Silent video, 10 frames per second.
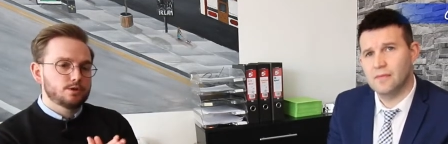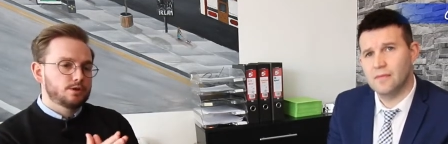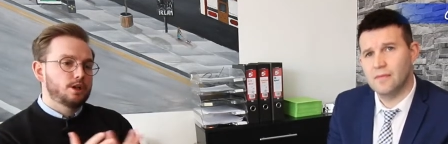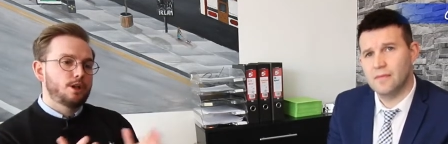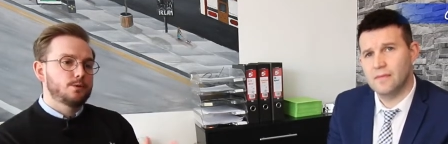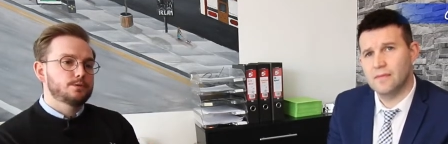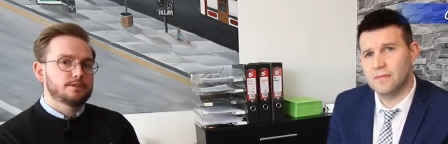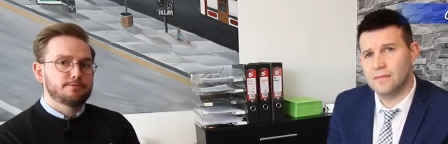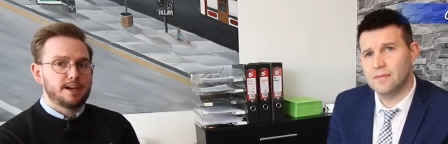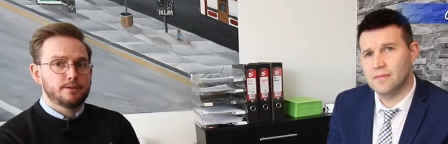Speaker 1: called a loan
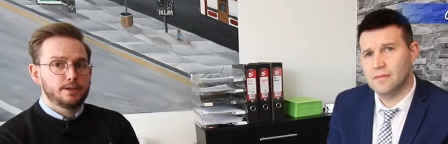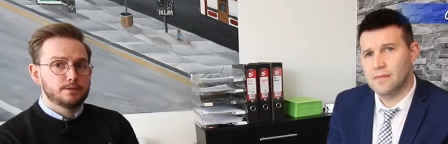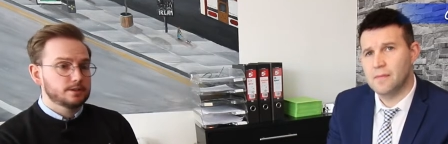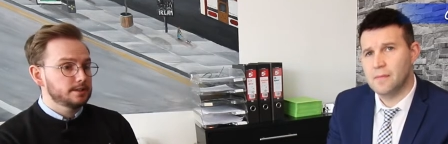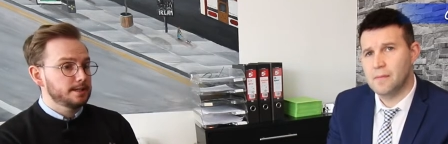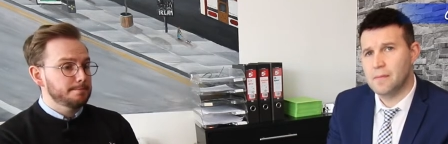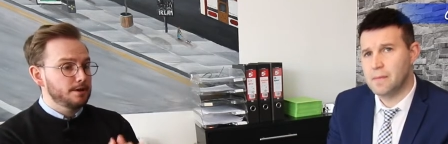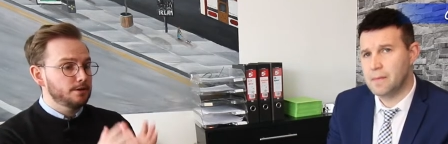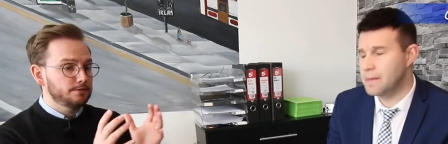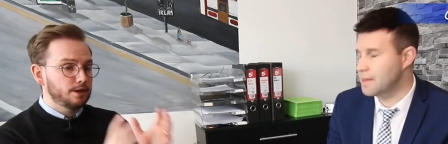to value. So it's the
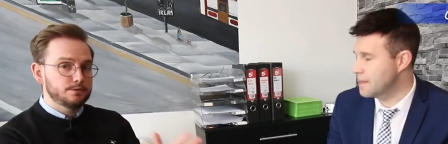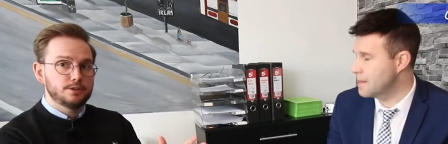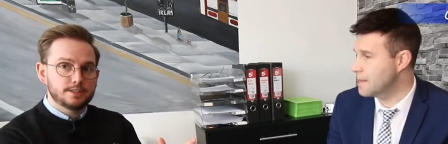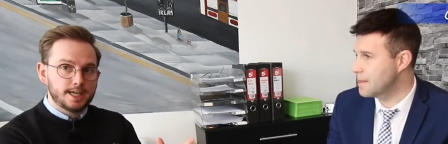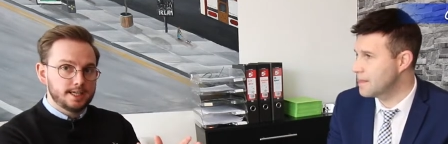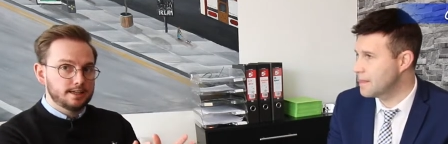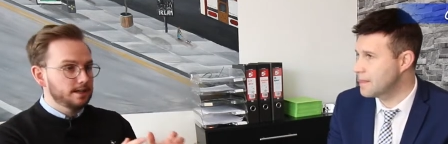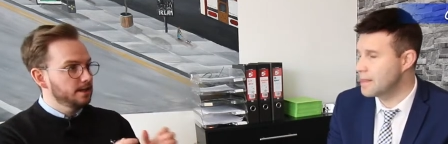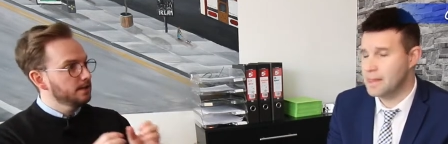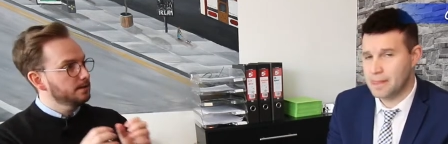amount of loan you take
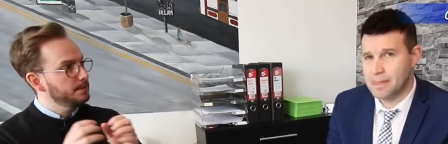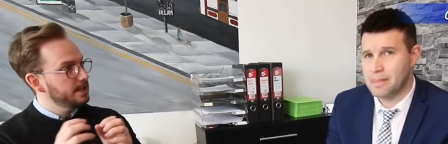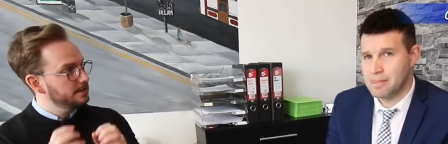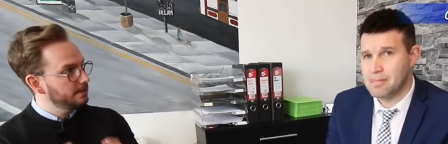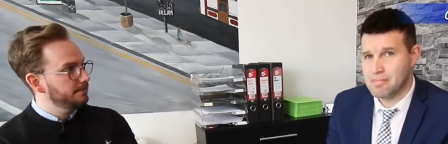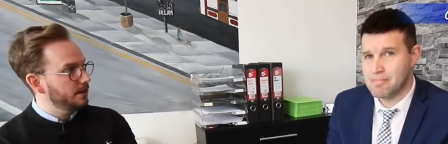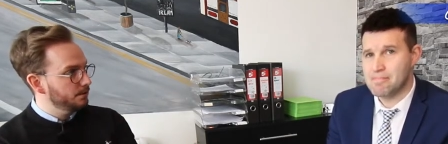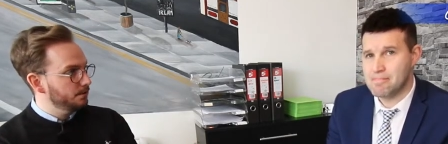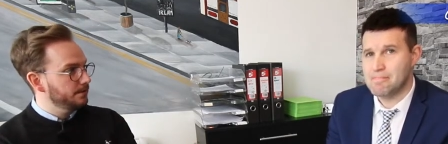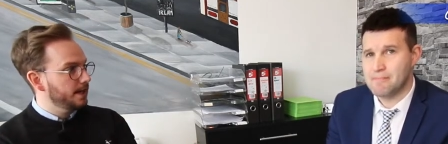compared to the
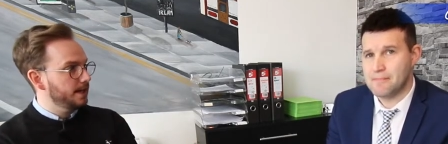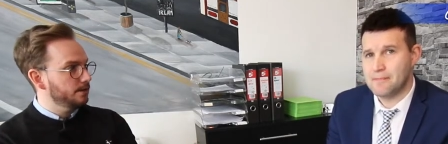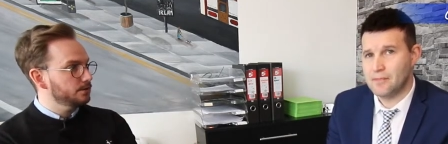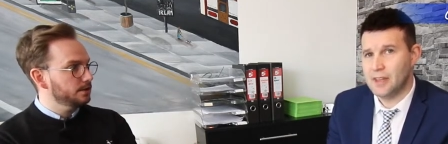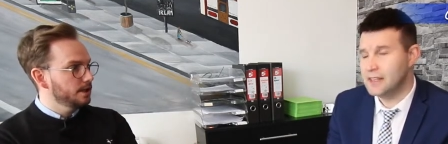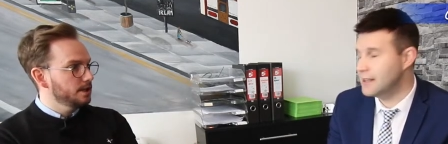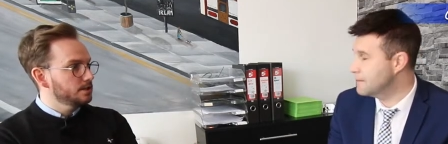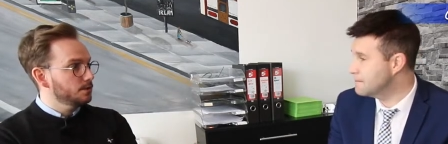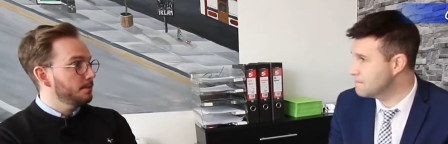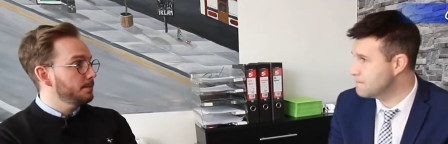value of the house. Yeah.
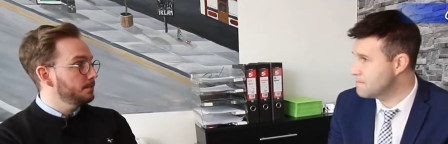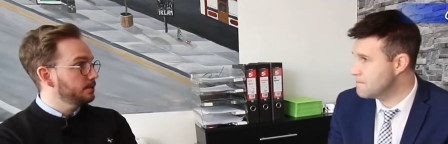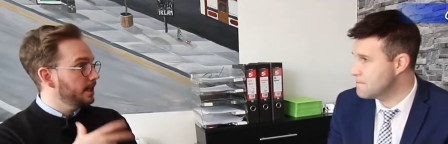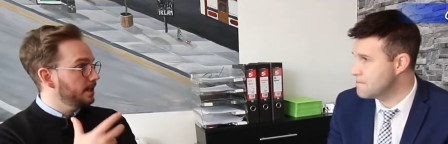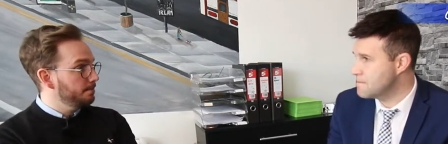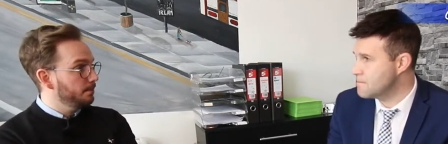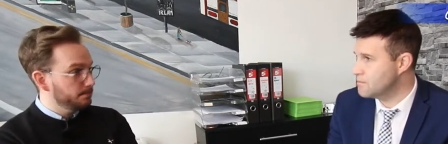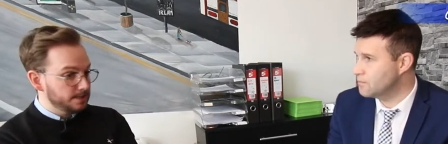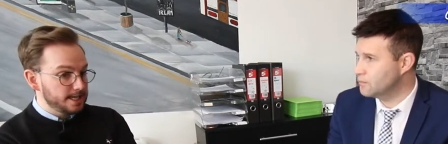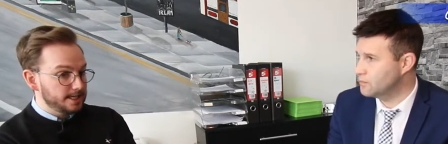So when people say they're
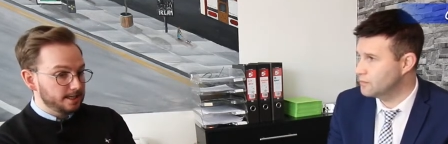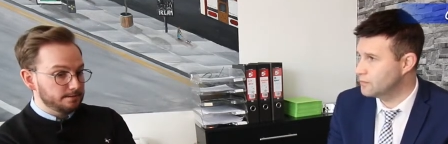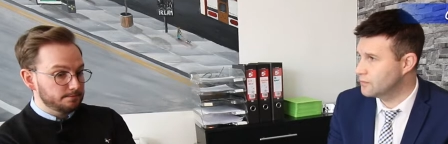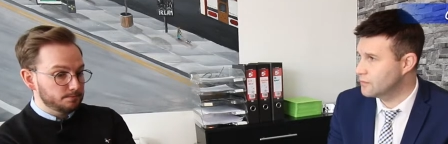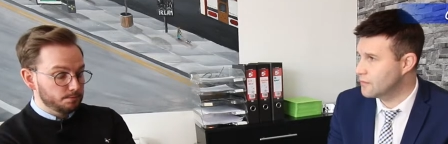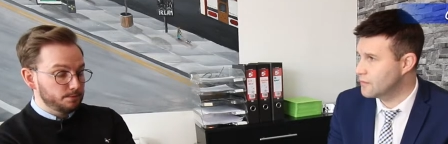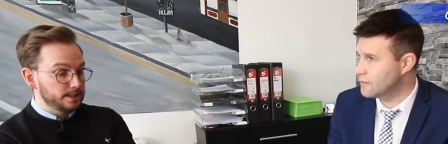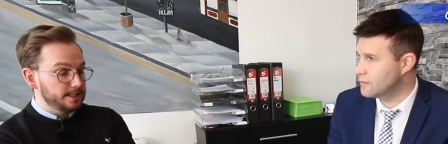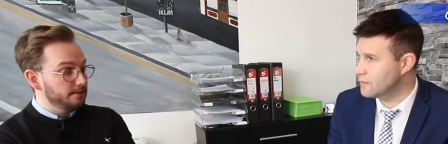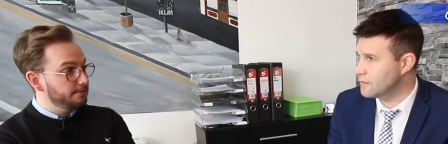taking or
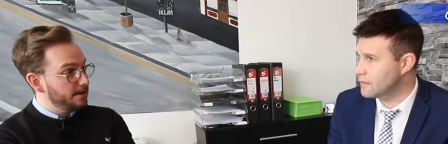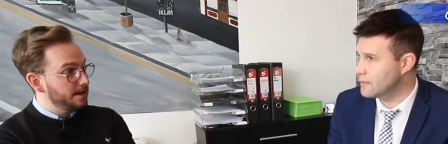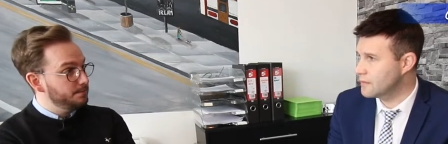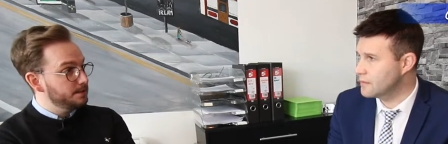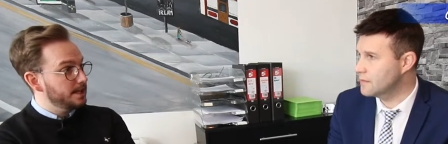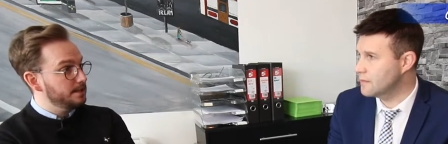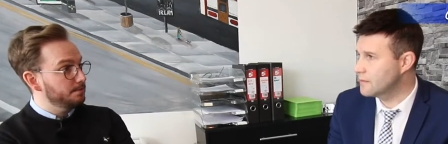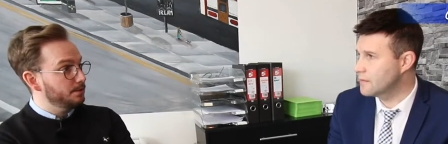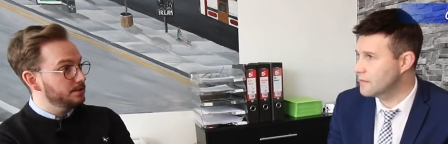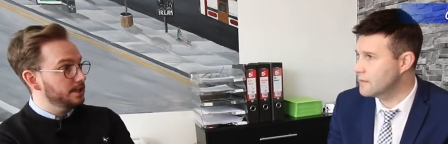putting down 5%
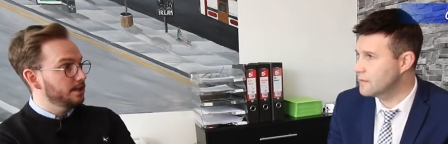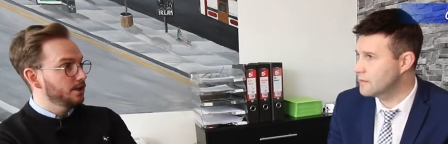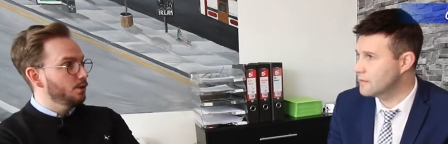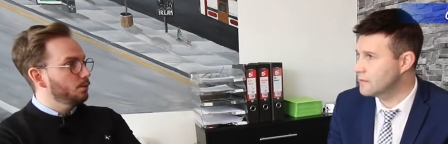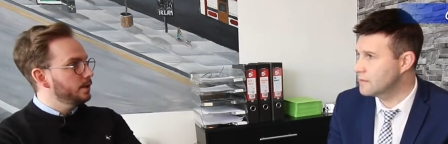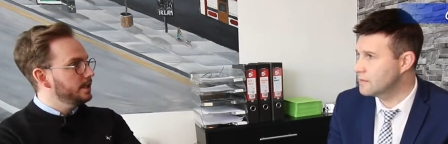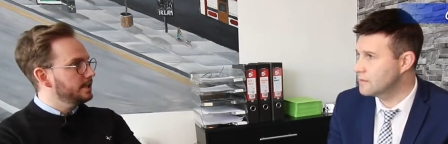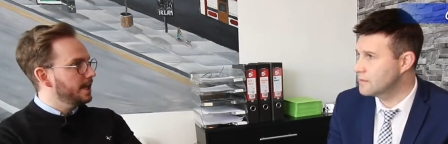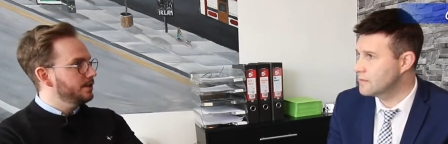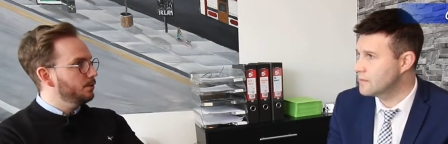deposit, we
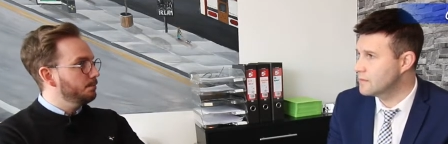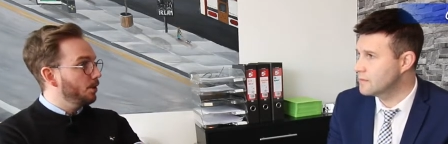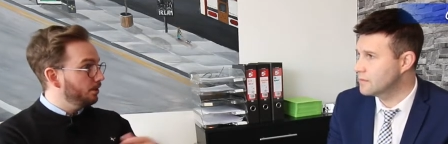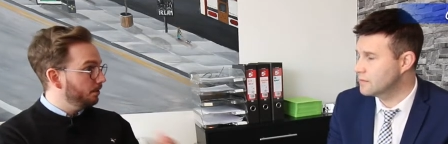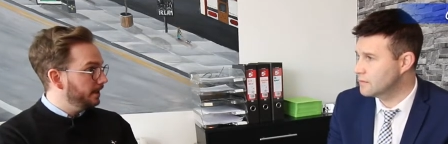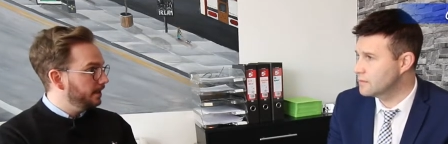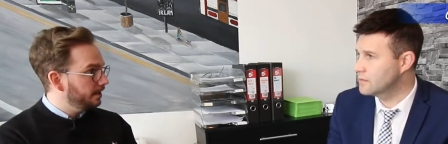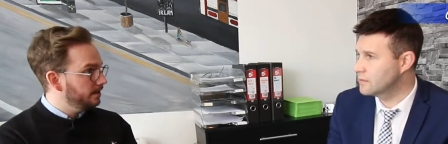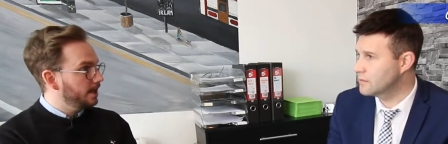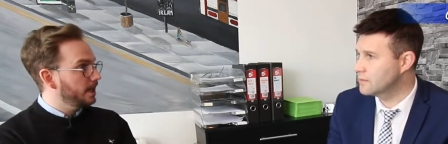say you're
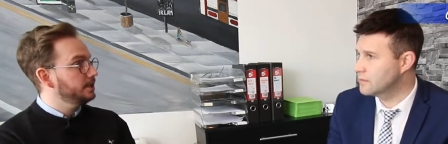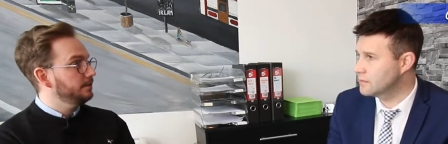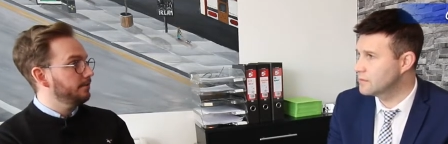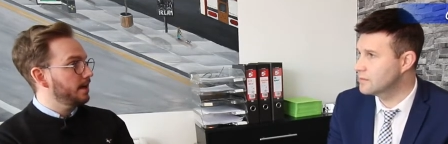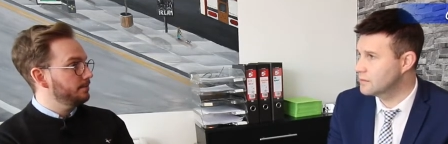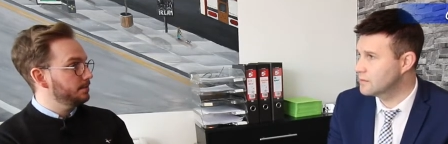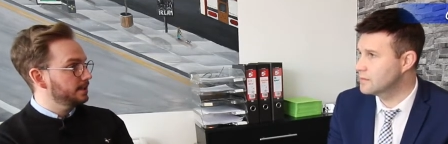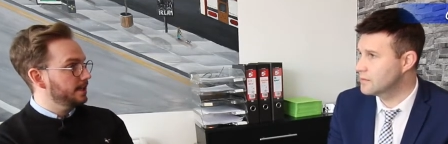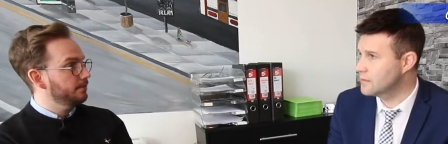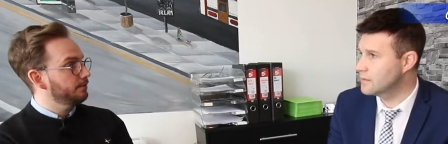borrowing
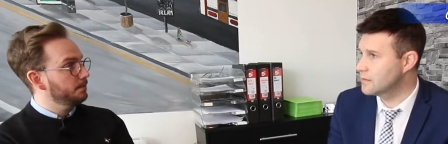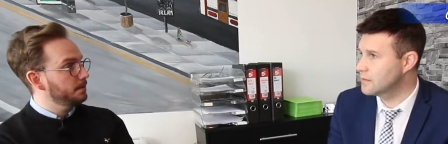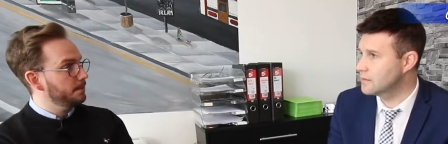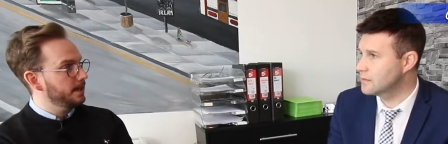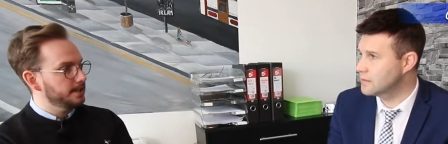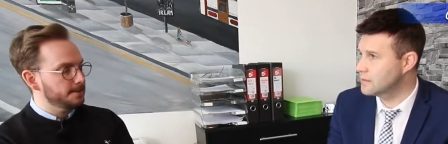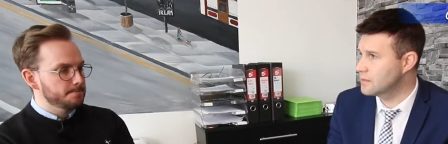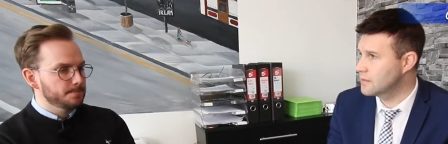95% from the bank.